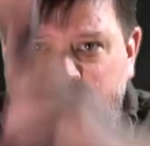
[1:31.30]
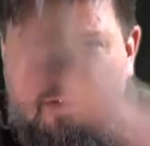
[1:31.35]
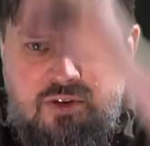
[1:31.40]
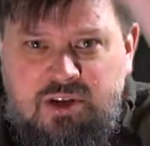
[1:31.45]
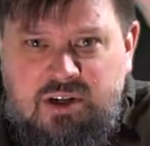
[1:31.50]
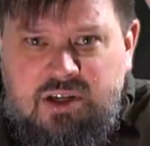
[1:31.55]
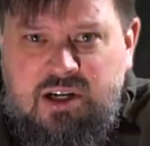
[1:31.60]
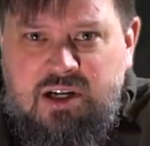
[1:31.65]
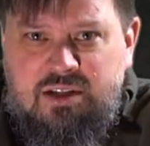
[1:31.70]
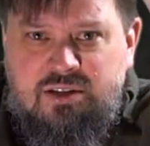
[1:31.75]
for your
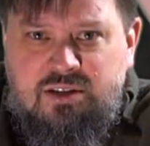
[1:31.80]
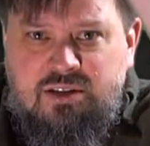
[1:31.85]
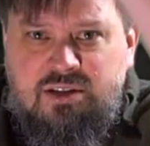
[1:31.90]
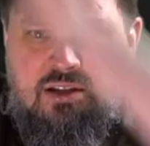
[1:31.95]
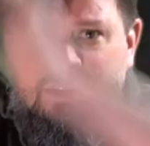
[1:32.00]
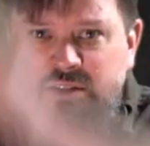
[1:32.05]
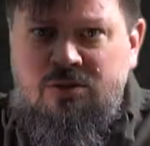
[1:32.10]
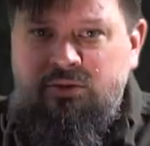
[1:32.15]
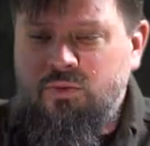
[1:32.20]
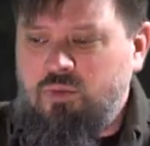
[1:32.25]
cuts
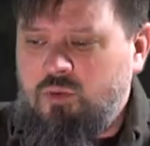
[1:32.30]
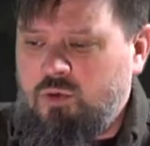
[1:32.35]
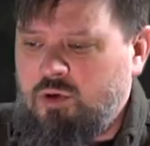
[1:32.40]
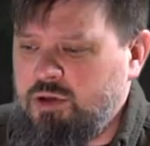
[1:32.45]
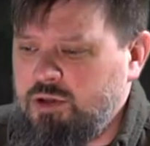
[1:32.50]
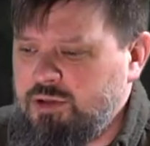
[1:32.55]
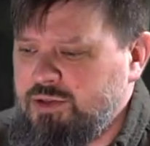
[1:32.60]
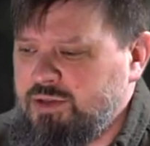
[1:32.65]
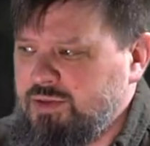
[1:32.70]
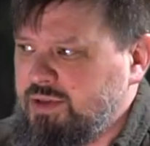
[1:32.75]
and do
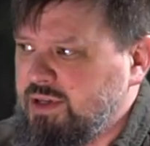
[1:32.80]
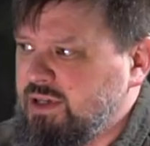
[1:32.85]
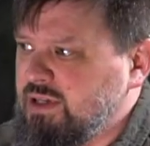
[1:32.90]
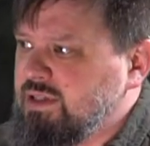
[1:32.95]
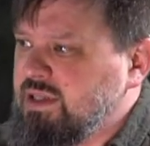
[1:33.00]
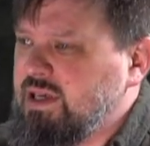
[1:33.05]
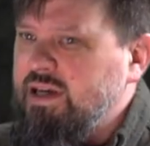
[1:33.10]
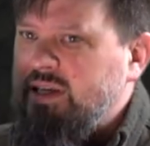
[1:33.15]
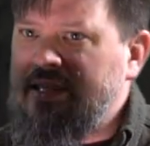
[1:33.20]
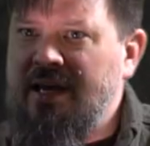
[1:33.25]
wards and things
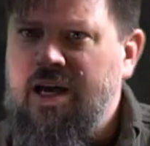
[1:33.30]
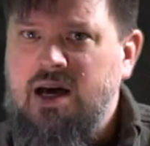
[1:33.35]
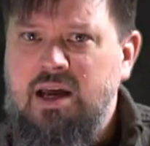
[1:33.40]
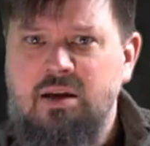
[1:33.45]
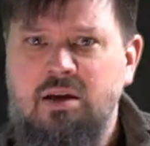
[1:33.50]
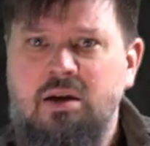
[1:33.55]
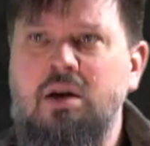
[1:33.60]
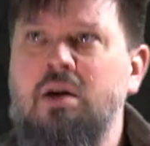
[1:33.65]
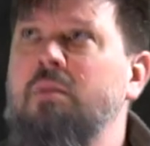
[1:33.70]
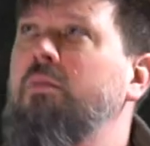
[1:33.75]
like that,
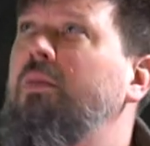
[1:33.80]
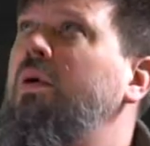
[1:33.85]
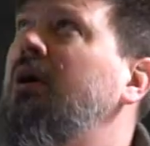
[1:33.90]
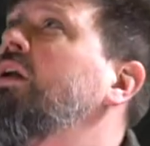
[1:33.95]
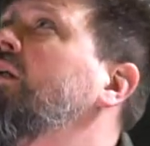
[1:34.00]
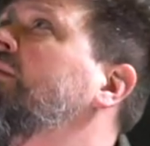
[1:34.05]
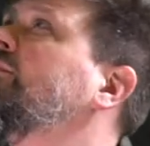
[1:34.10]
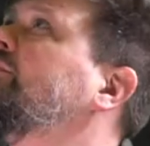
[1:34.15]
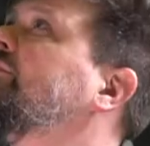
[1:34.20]
but